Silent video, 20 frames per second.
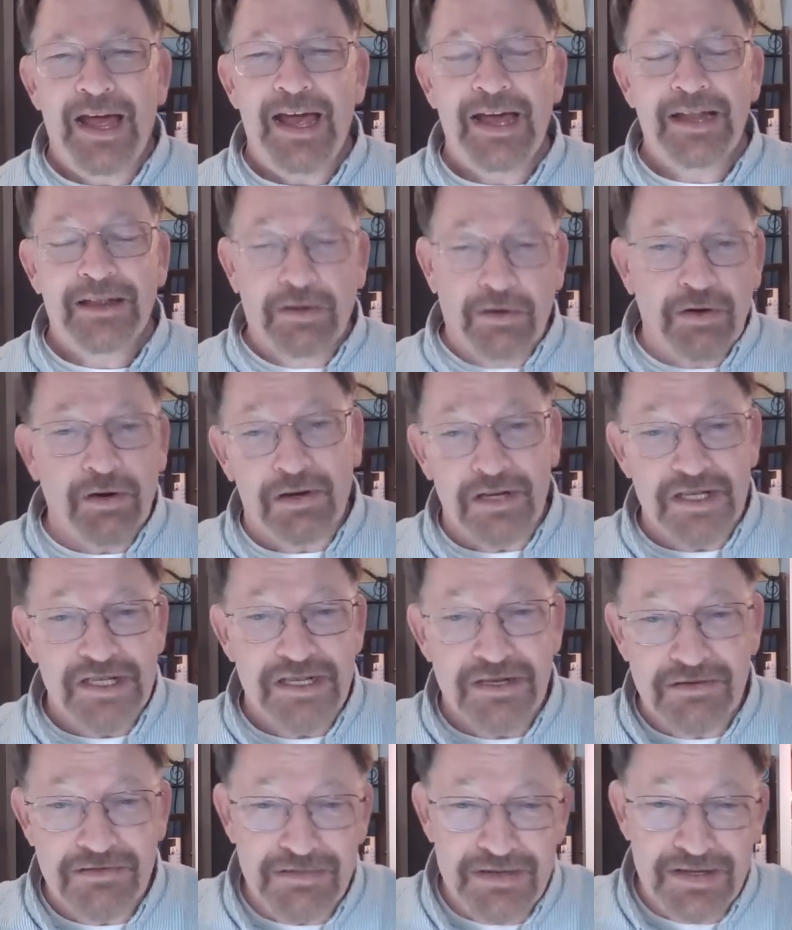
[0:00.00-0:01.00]
And there are
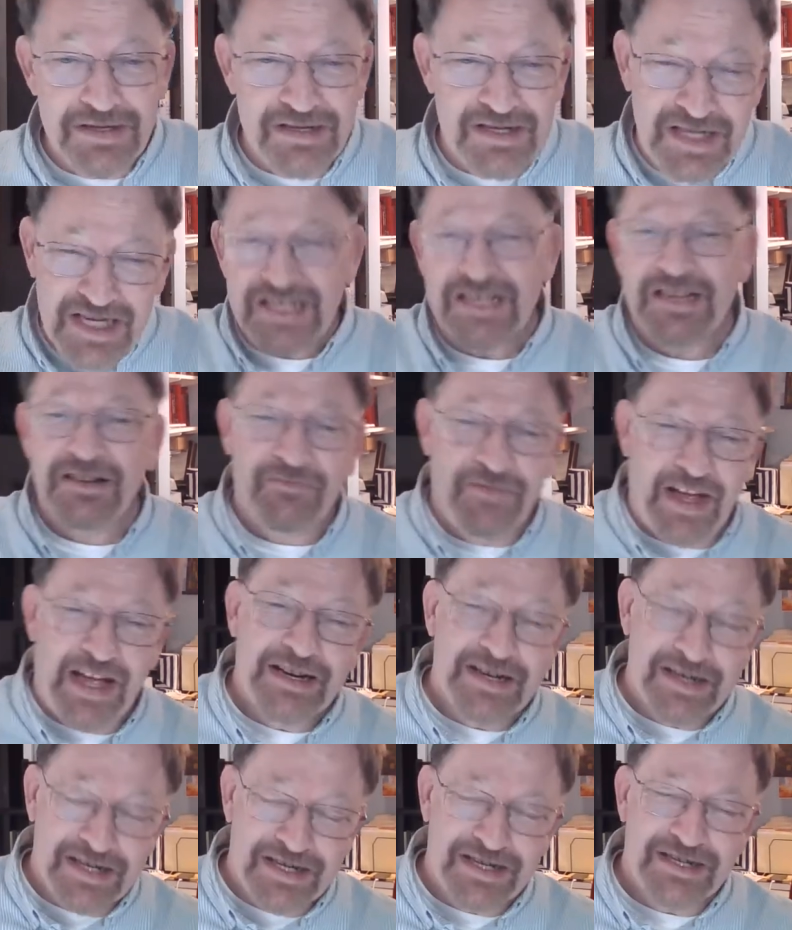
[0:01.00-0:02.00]
also
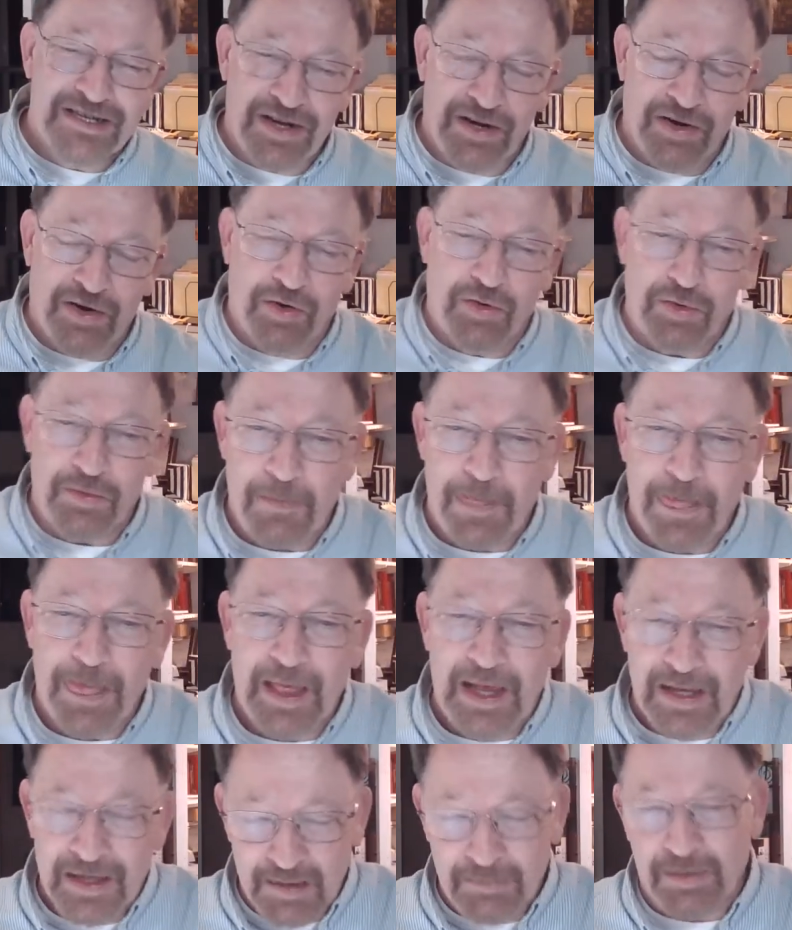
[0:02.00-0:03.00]
disadvantages to, oath,
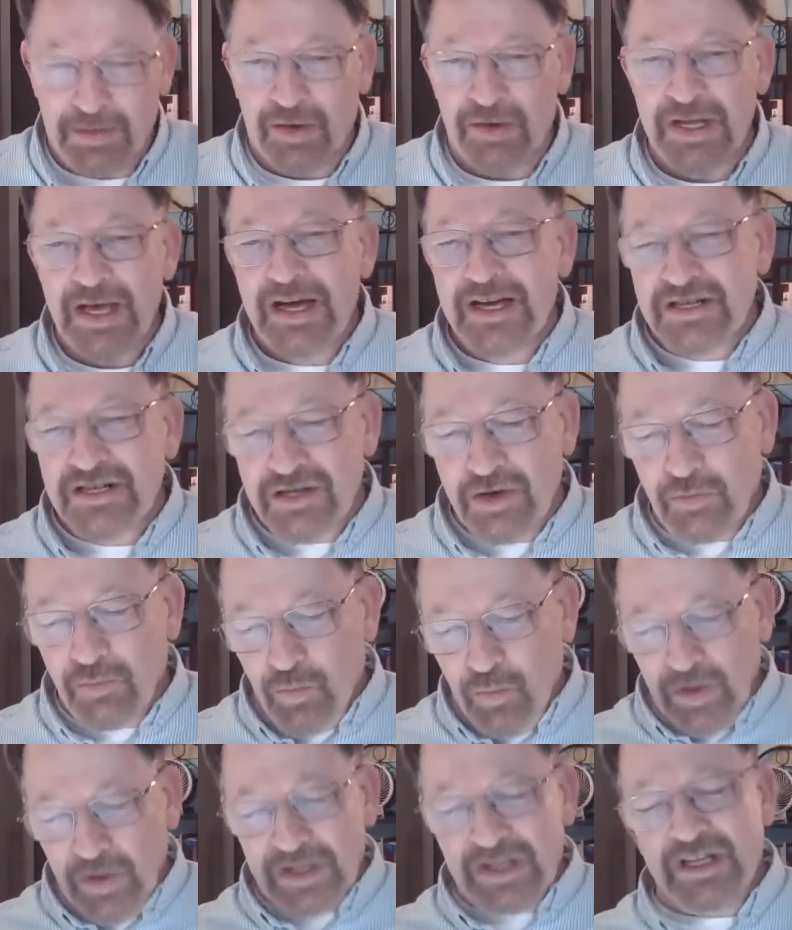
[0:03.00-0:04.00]
to both. So,
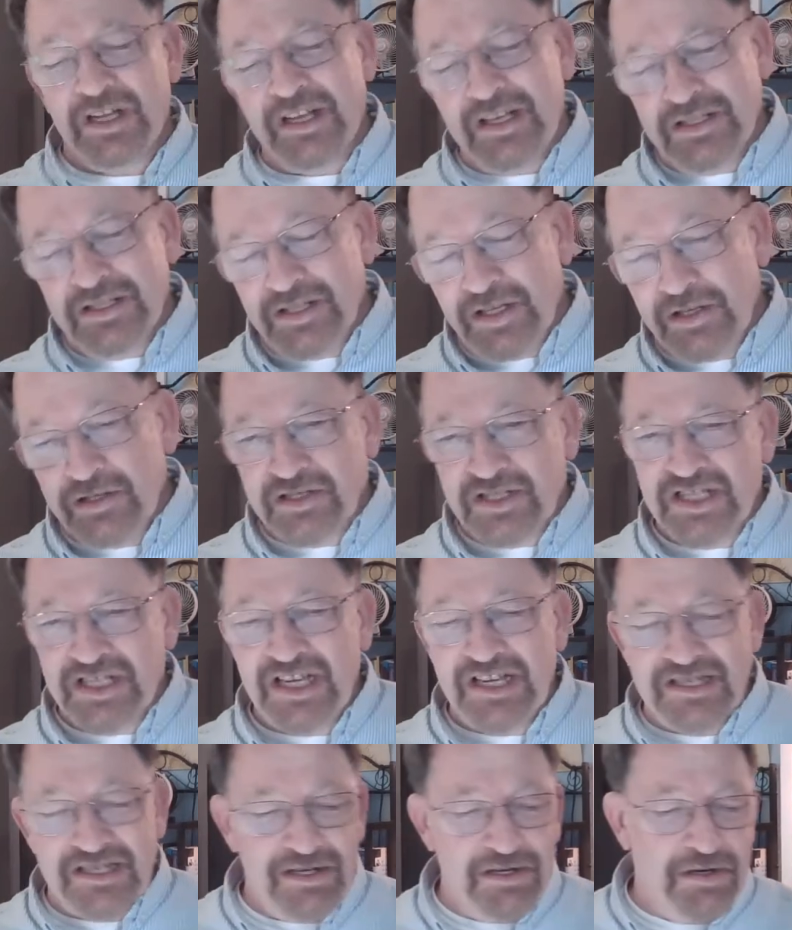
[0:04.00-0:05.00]
one thing that you'll
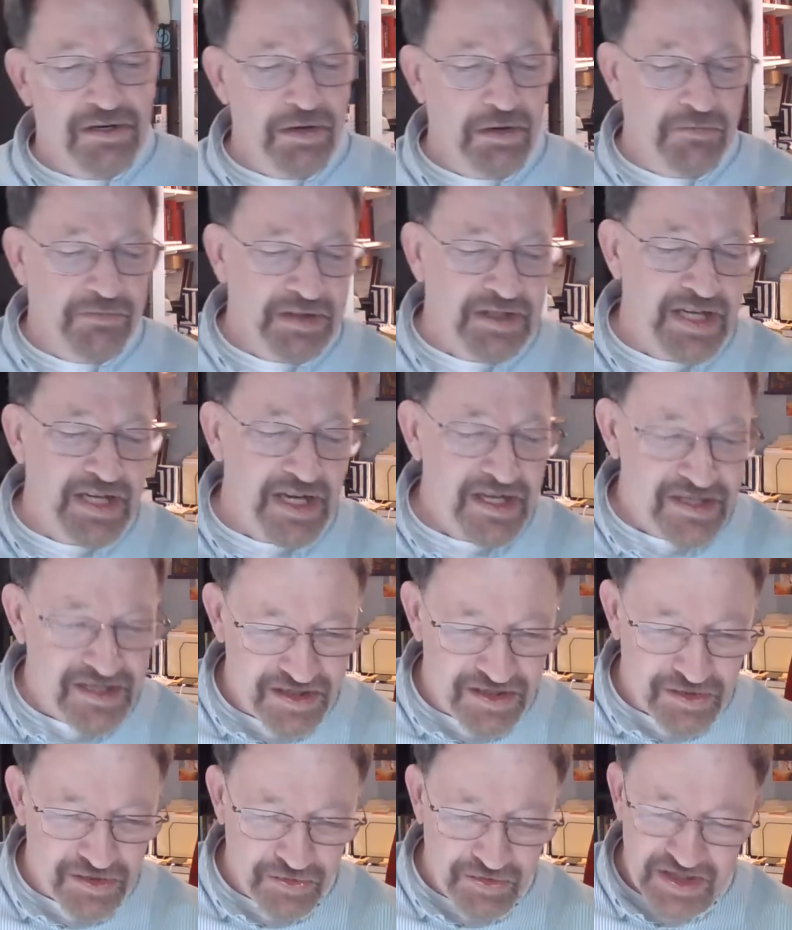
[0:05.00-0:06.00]
see is de Tocqueville takes
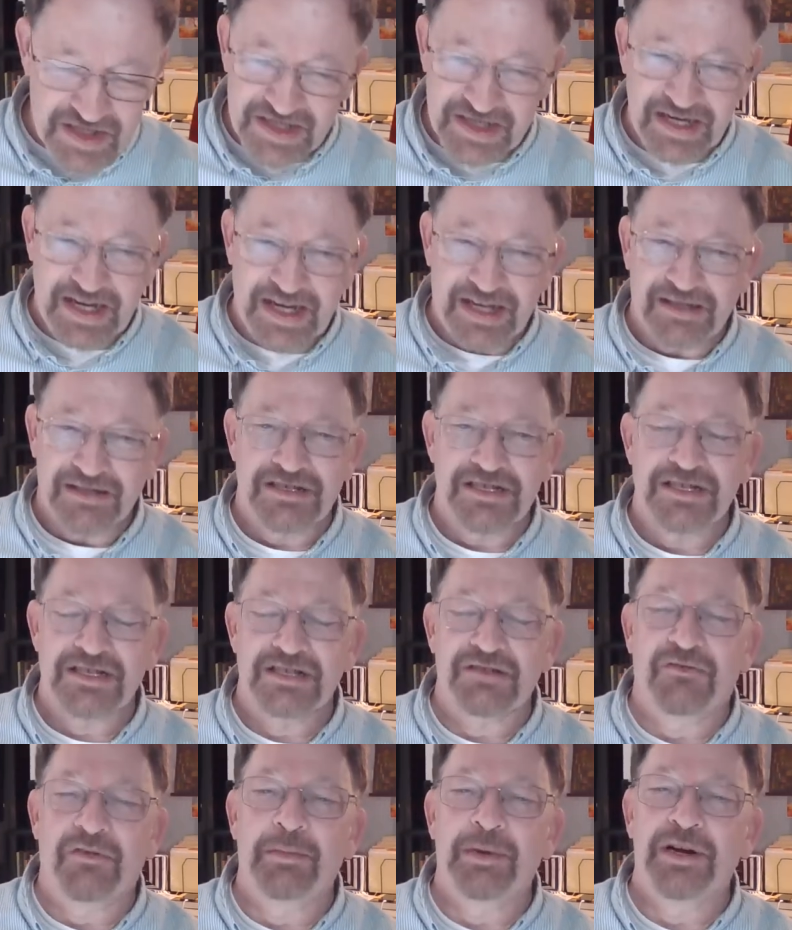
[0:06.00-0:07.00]
us through his analysis
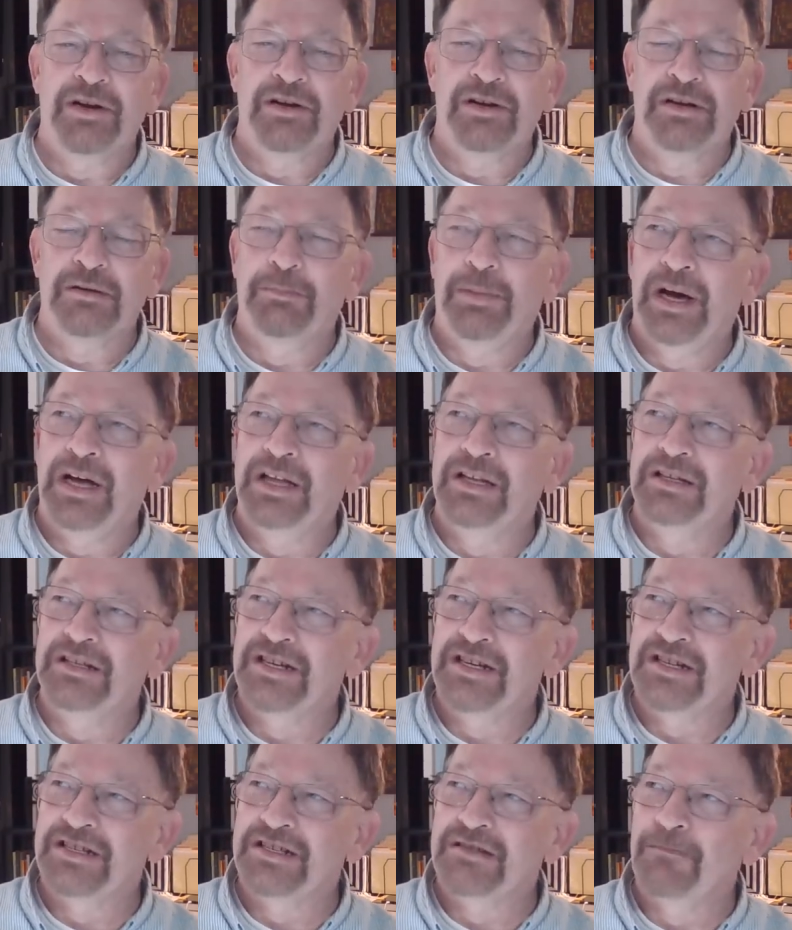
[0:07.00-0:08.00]
of American
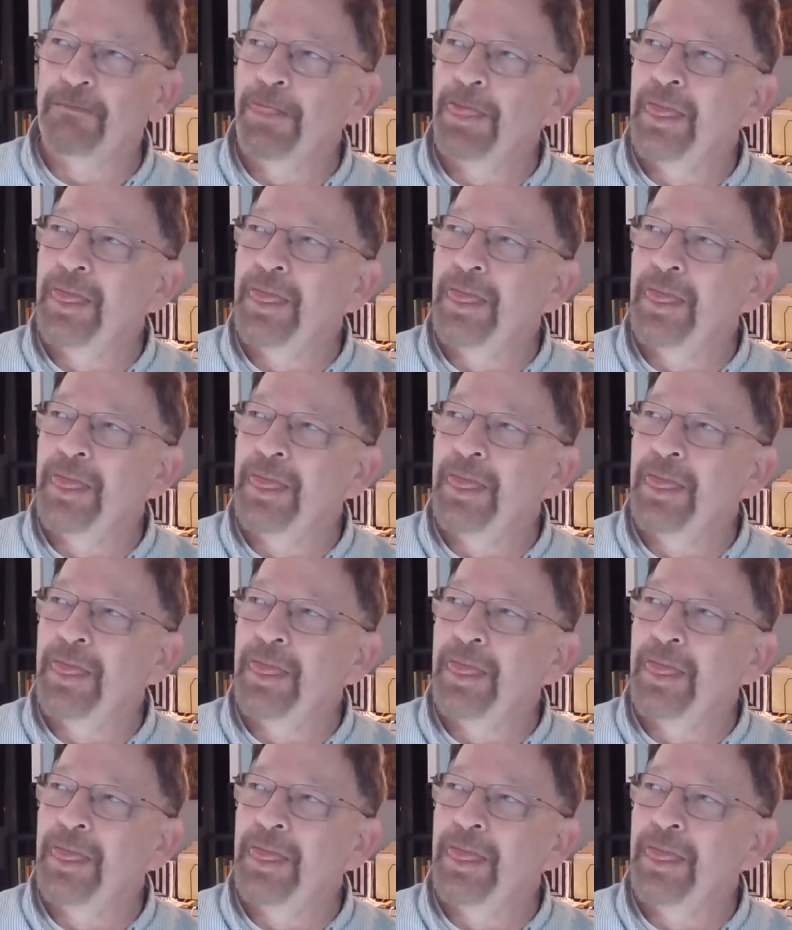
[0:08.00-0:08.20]
politics